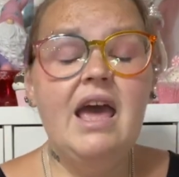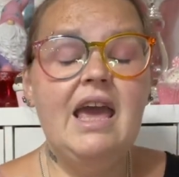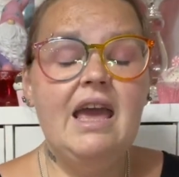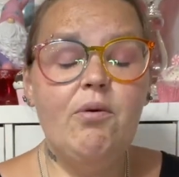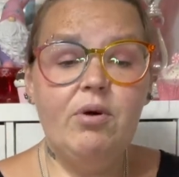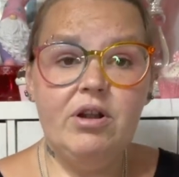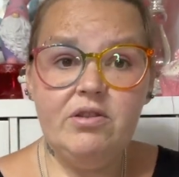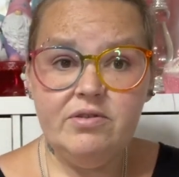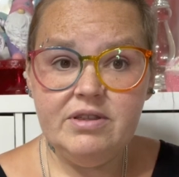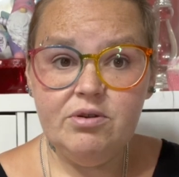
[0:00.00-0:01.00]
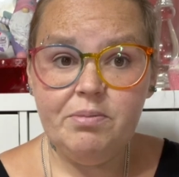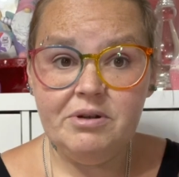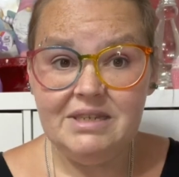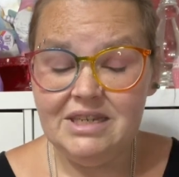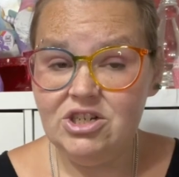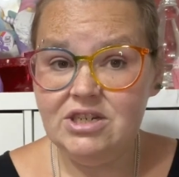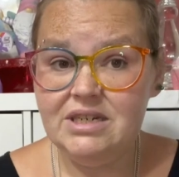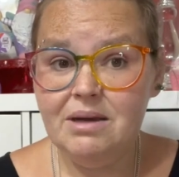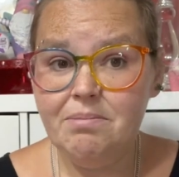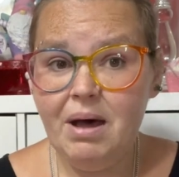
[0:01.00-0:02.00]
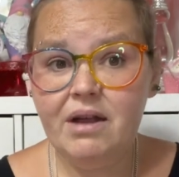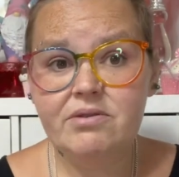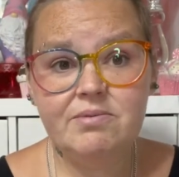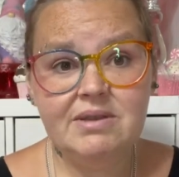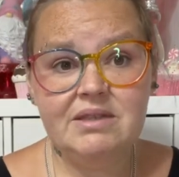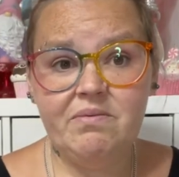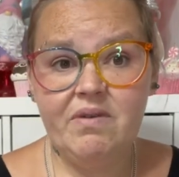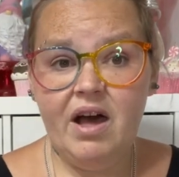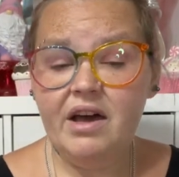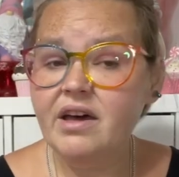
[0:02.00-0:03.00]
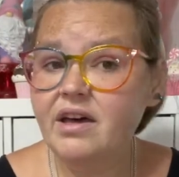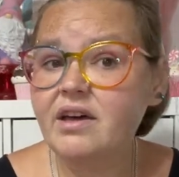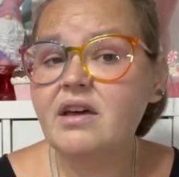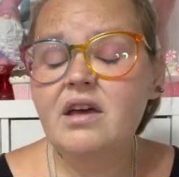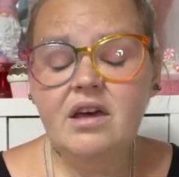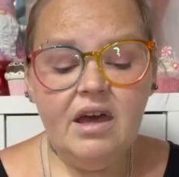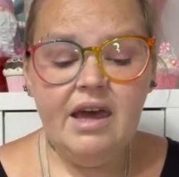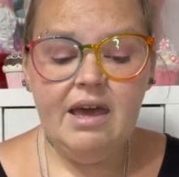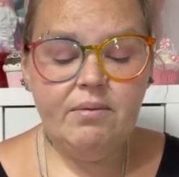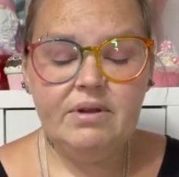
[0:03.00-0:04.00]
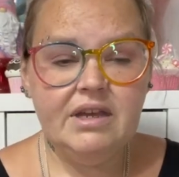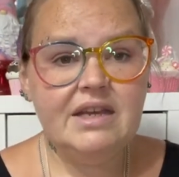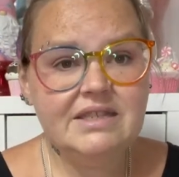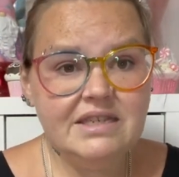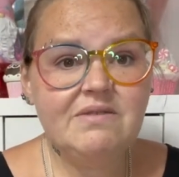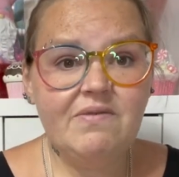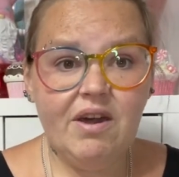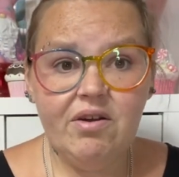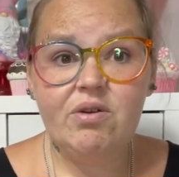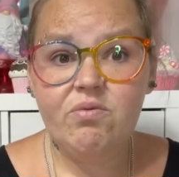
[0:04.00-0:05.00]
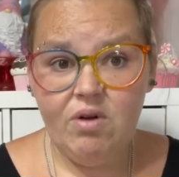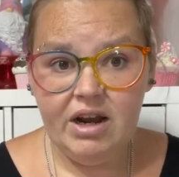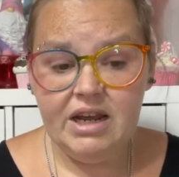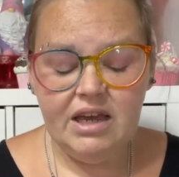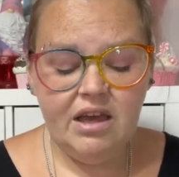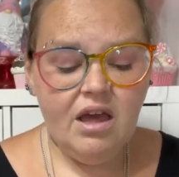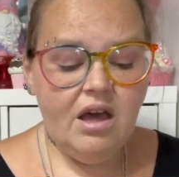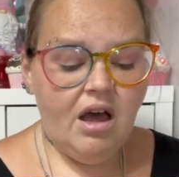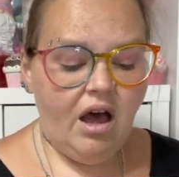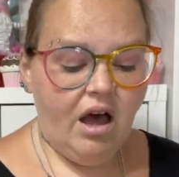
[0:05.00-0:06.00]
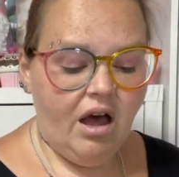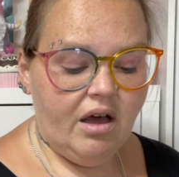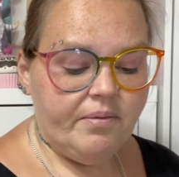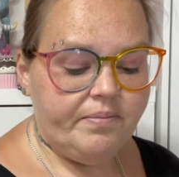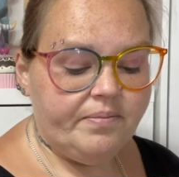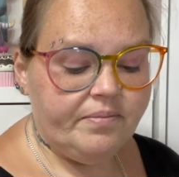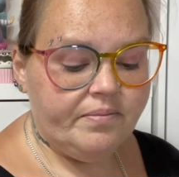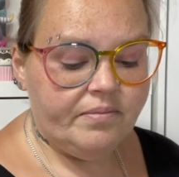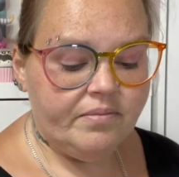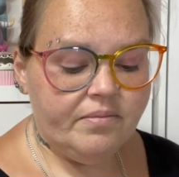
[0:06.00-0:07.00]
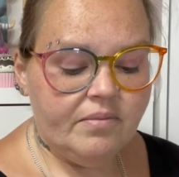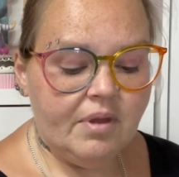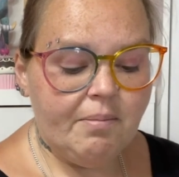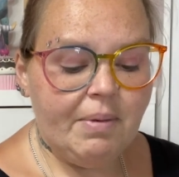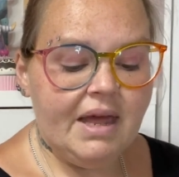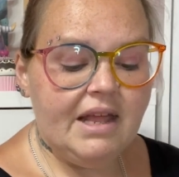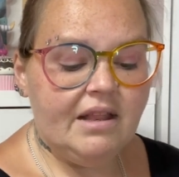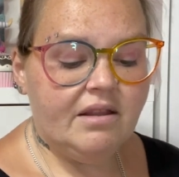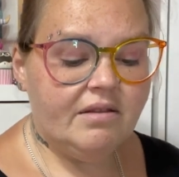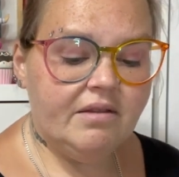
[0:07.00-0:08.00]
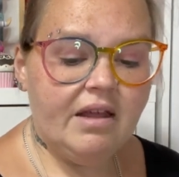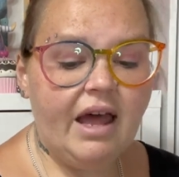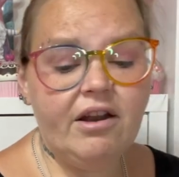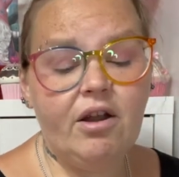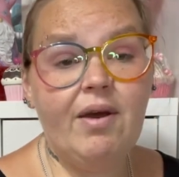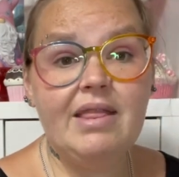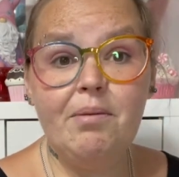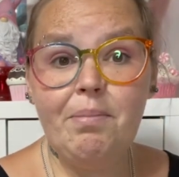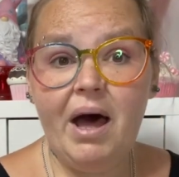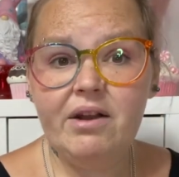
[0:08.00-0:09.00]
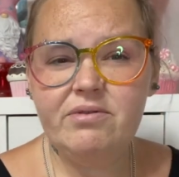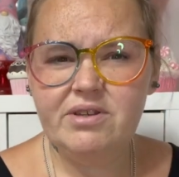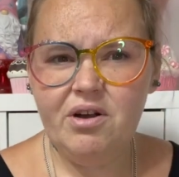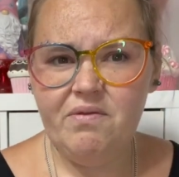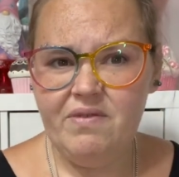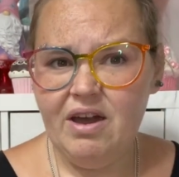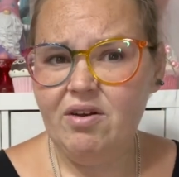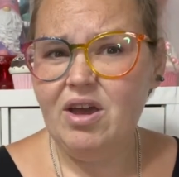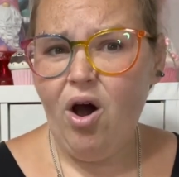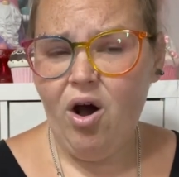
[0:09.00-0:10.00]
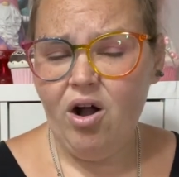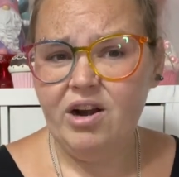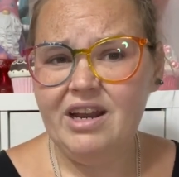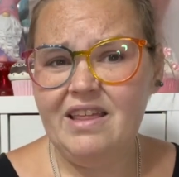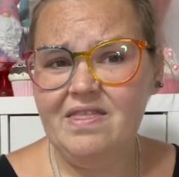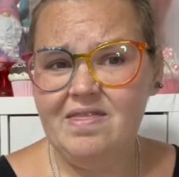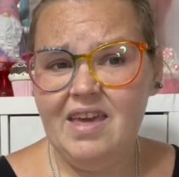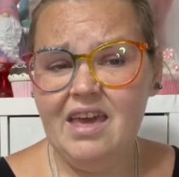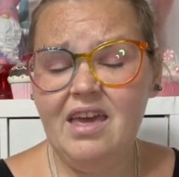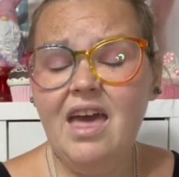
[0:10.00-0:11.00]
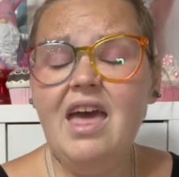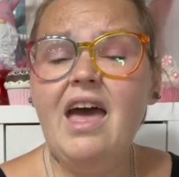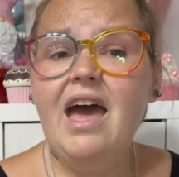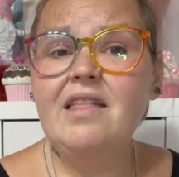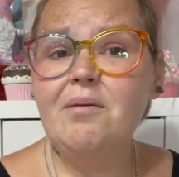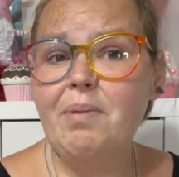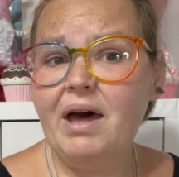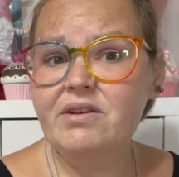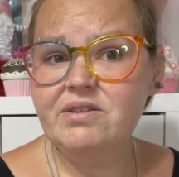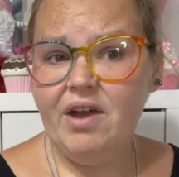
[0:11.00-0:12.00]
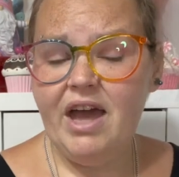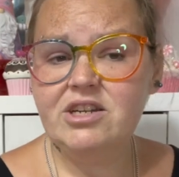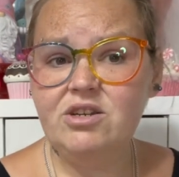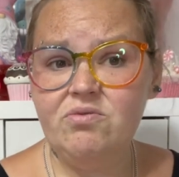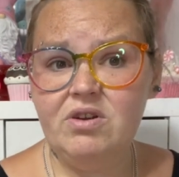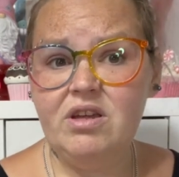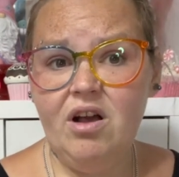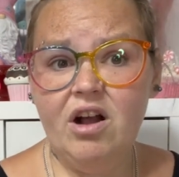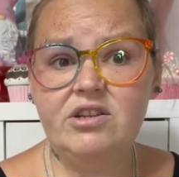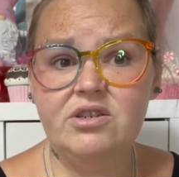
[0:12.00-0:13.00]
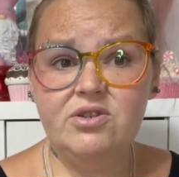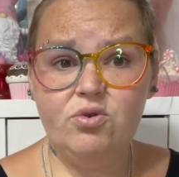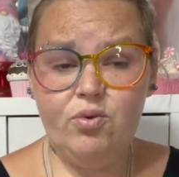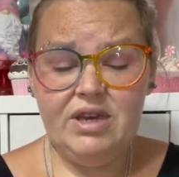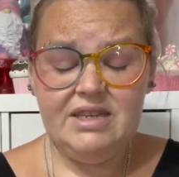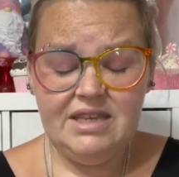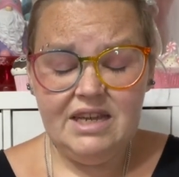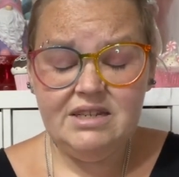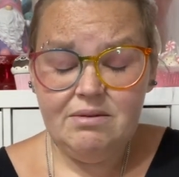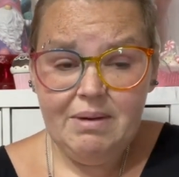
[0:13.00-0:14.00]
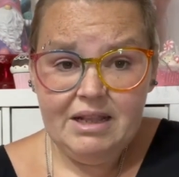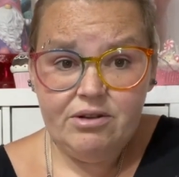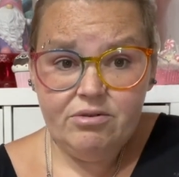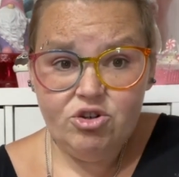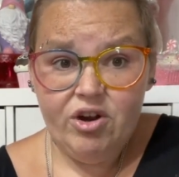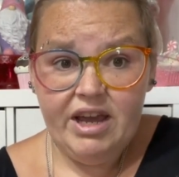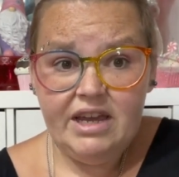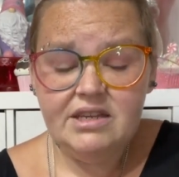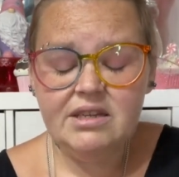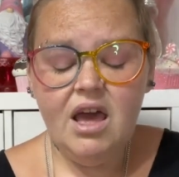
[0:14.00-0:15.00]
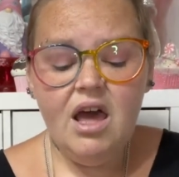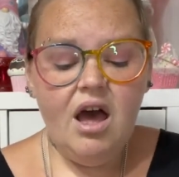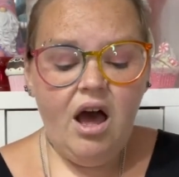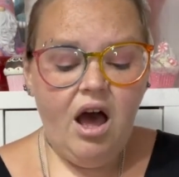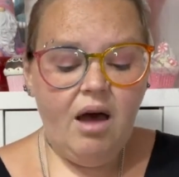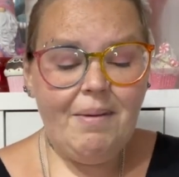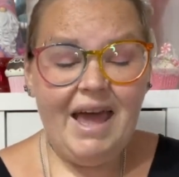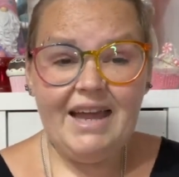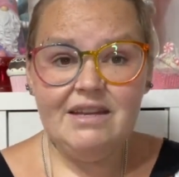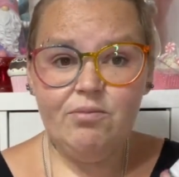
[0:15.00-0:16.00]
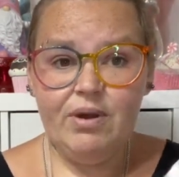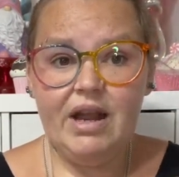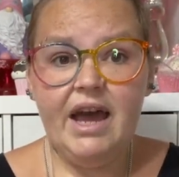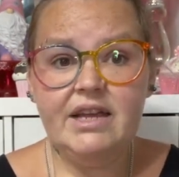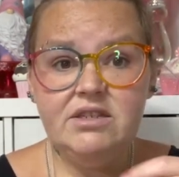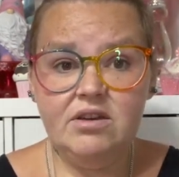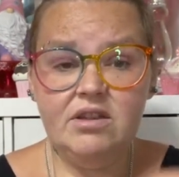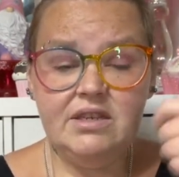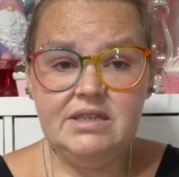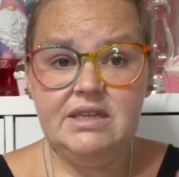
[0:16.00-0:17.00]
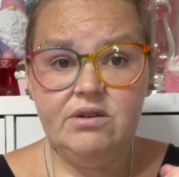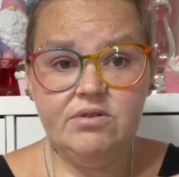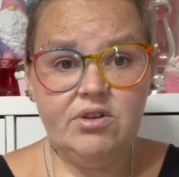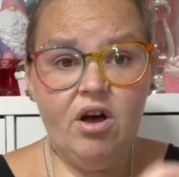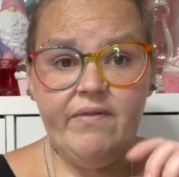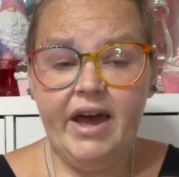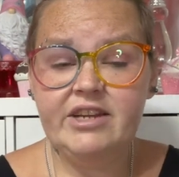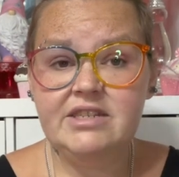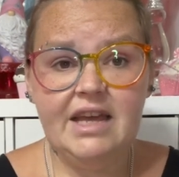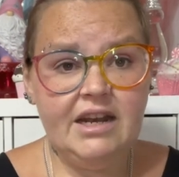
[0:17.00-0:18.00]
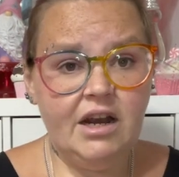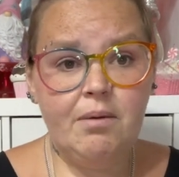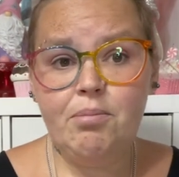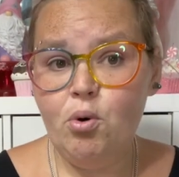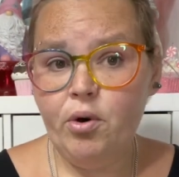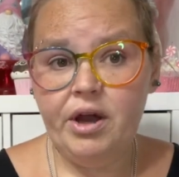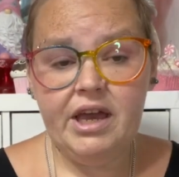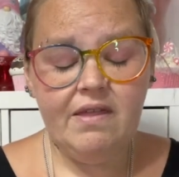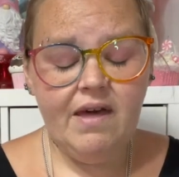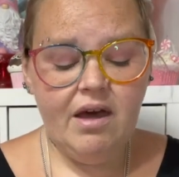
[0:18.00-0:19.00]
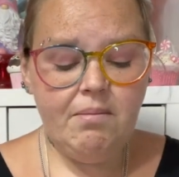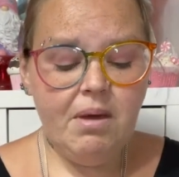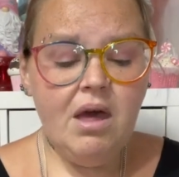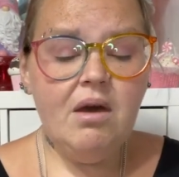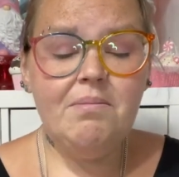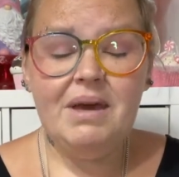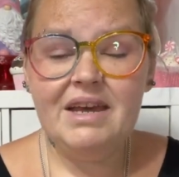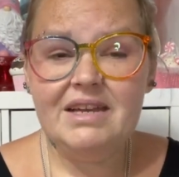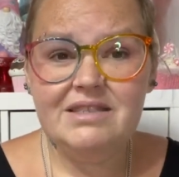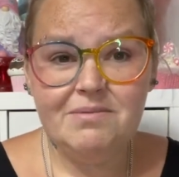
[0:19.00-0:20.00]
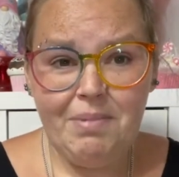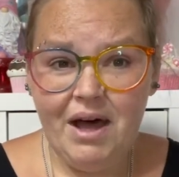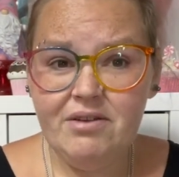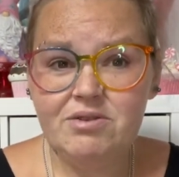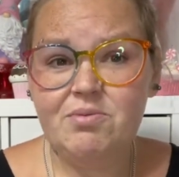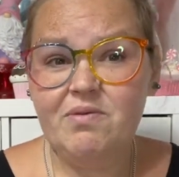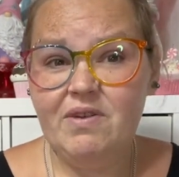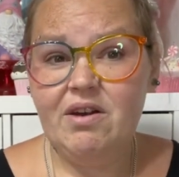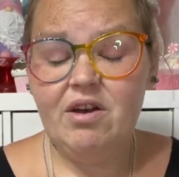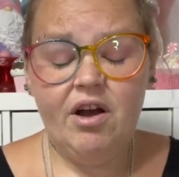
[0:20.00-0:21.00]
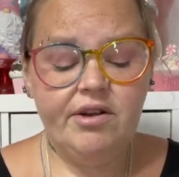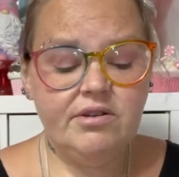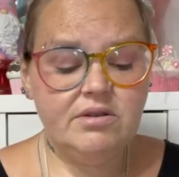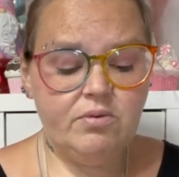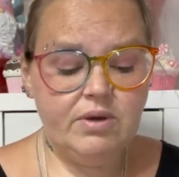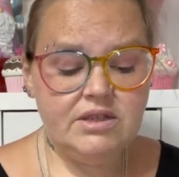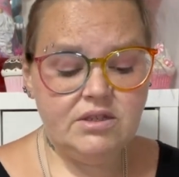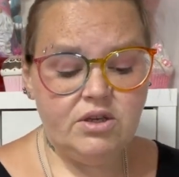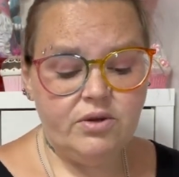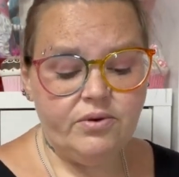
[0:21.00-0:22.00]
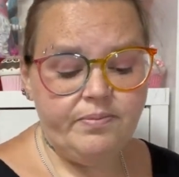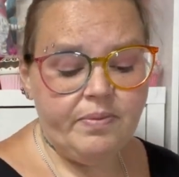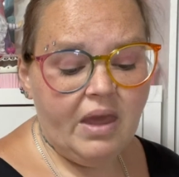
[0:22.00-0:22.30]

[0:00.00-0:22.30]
in one of those little precision tip bottles with some vodka, it would, because it's very runny. But I don't know. And the bottles are very hard and thick. And the bottles are actually really hard to squeeze into my little trays. I had, when I took the seals off, I just ended up pouring them because the bottles were very hard to squeeze too.